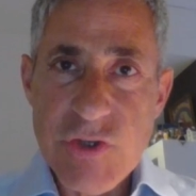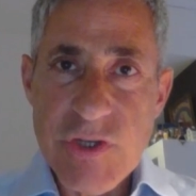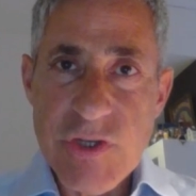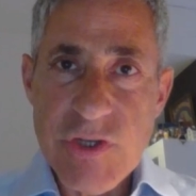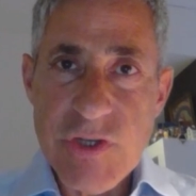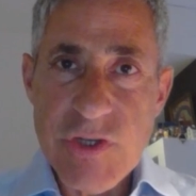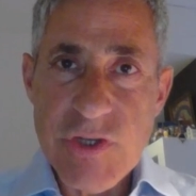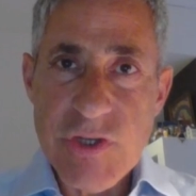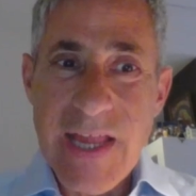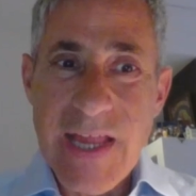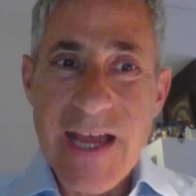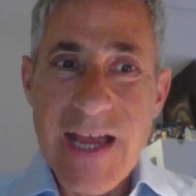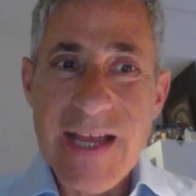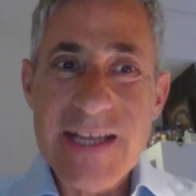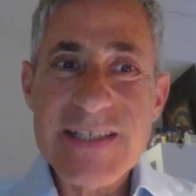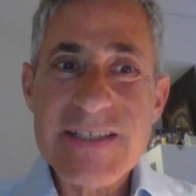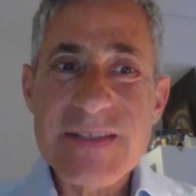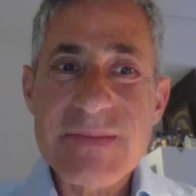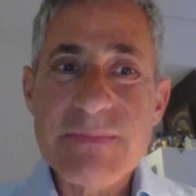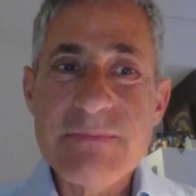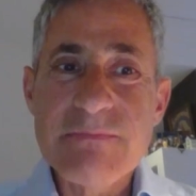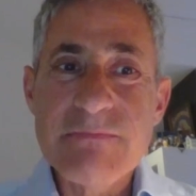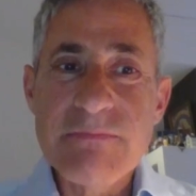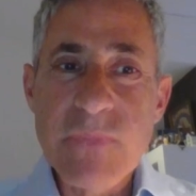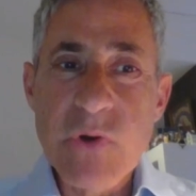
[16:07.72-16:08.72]
relies
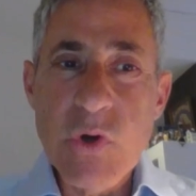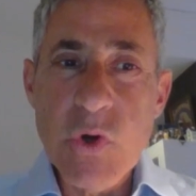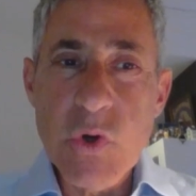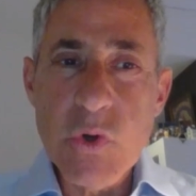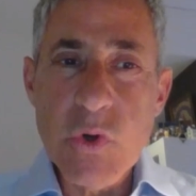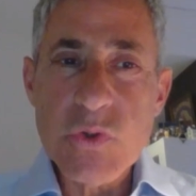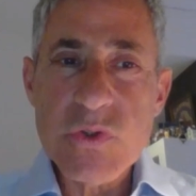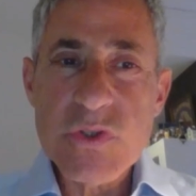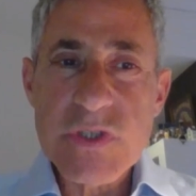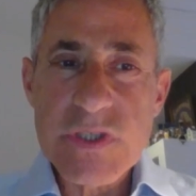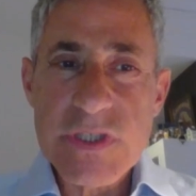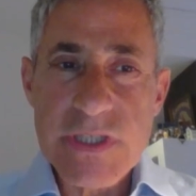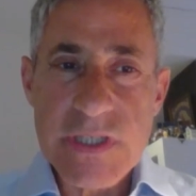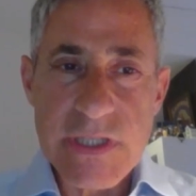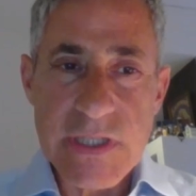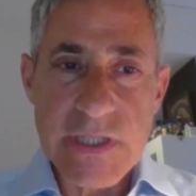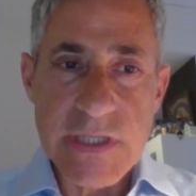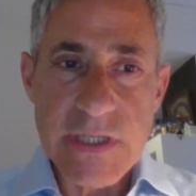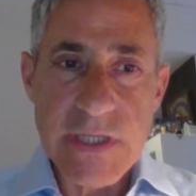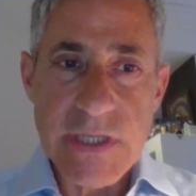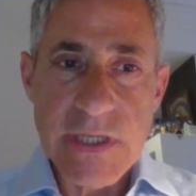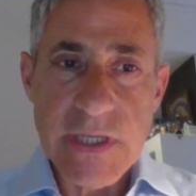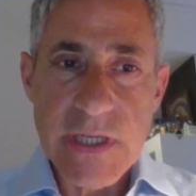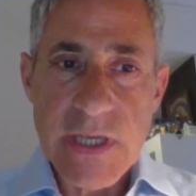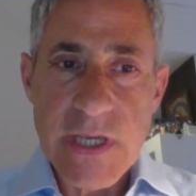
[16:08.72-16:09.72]
mostly